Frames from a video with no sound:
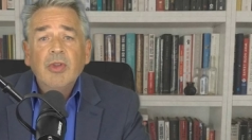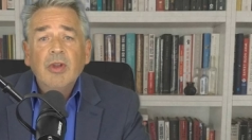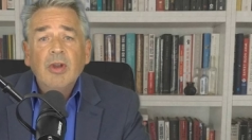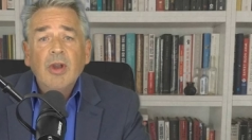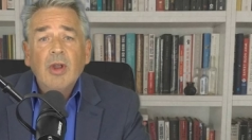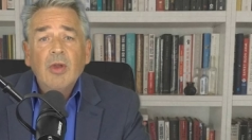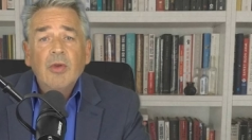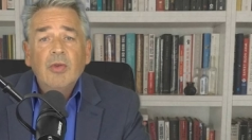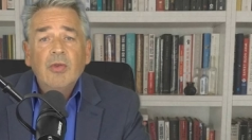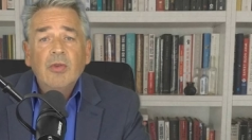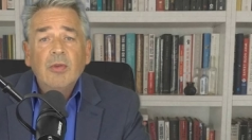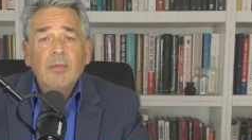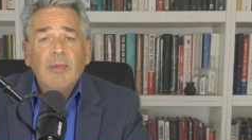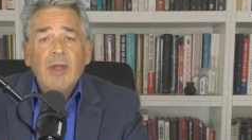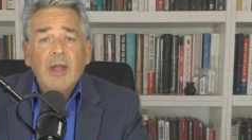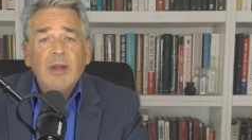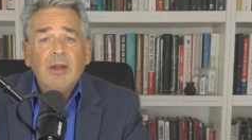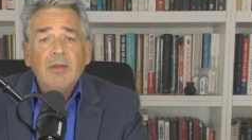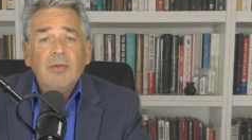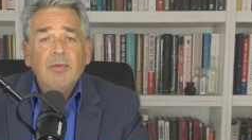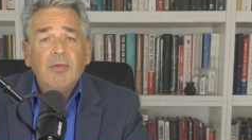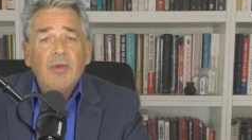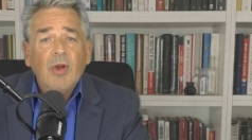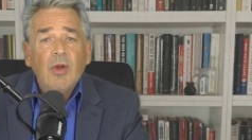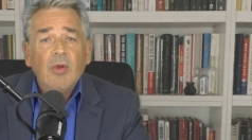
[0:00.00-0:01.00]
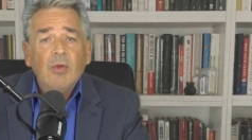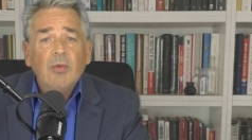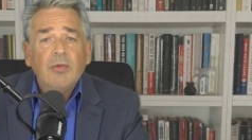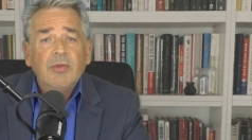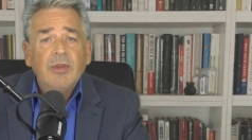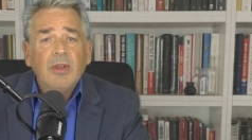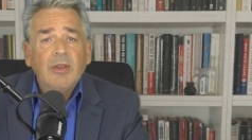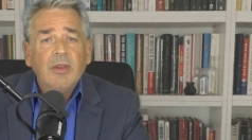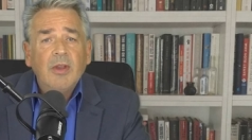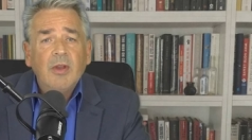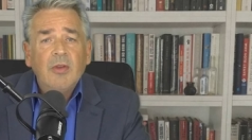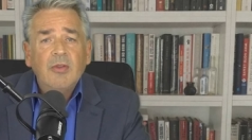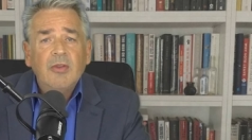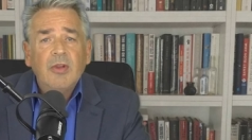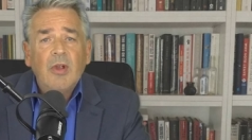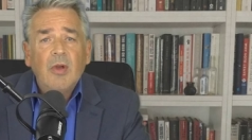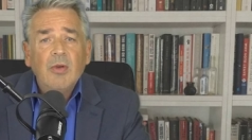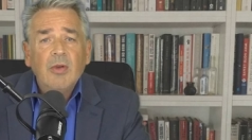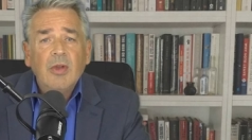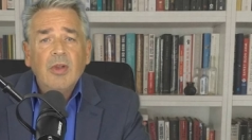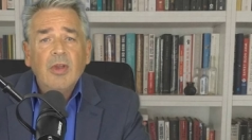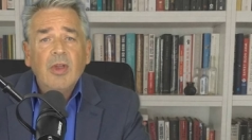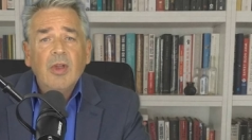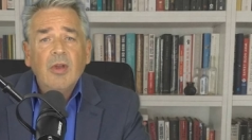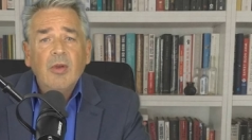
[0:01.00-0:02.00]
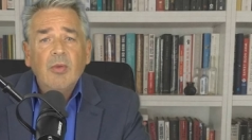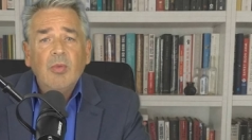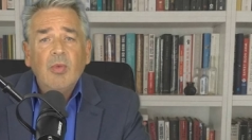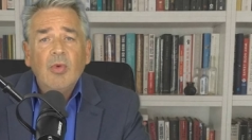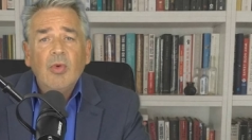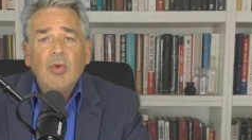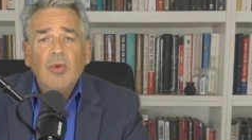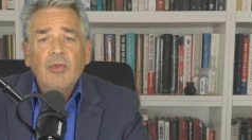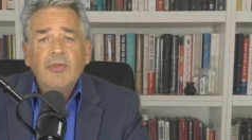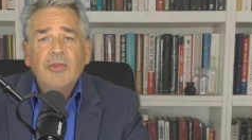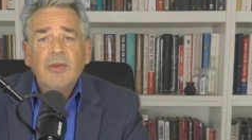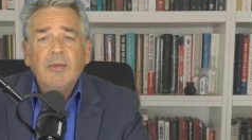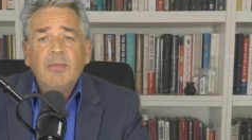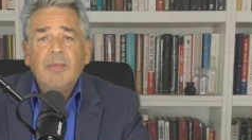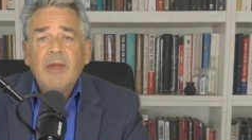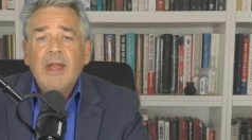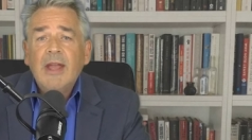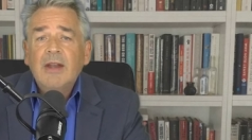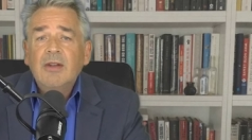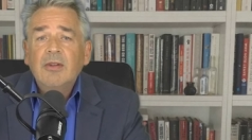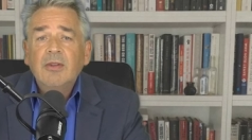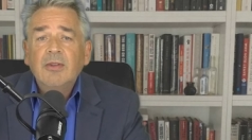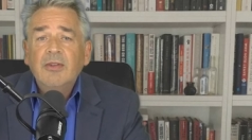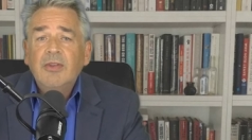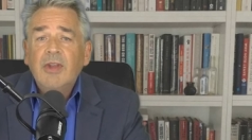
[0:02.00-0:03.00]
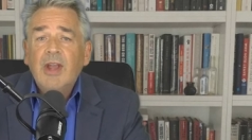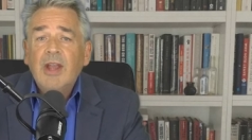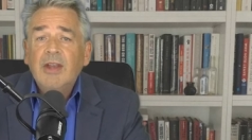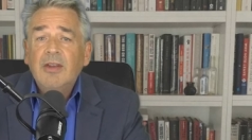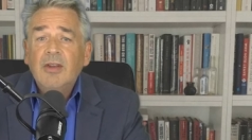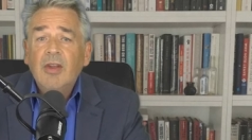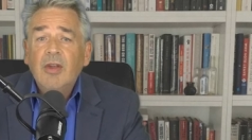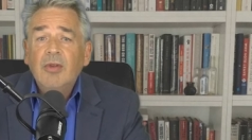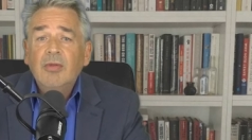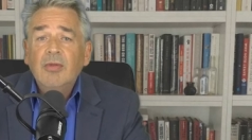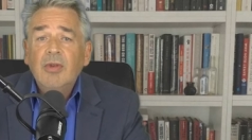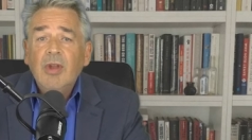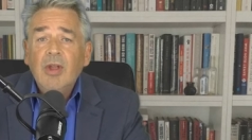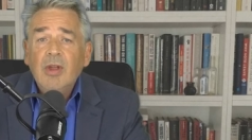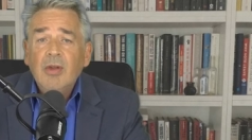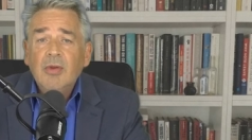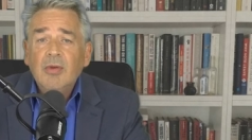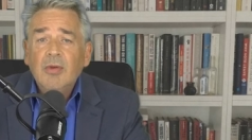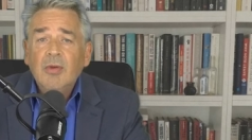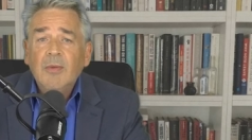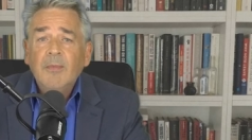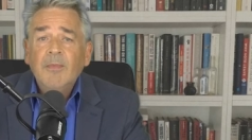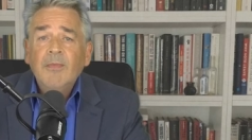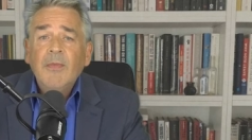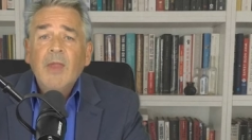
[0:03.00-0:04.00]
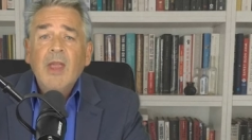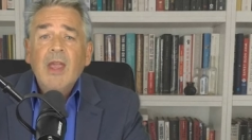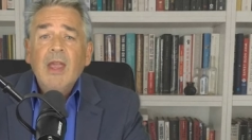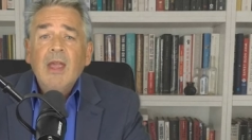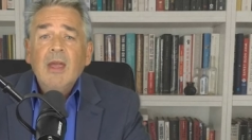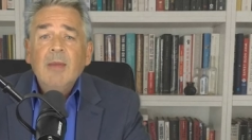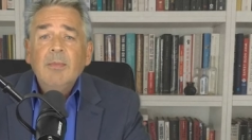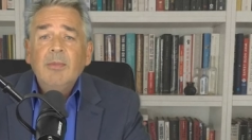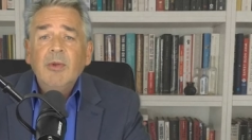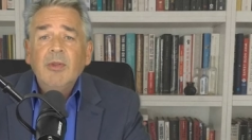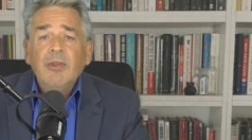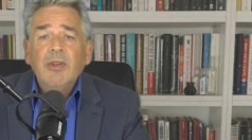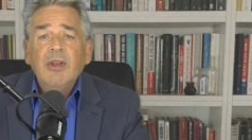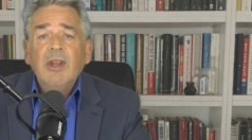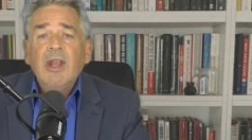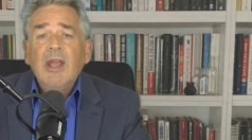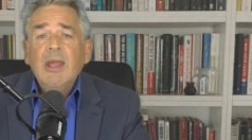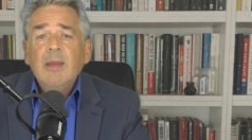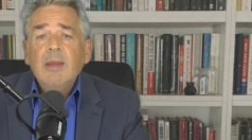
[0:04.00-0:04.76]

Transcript: were the local men involved in those long ago wars and battles? I don't know. But the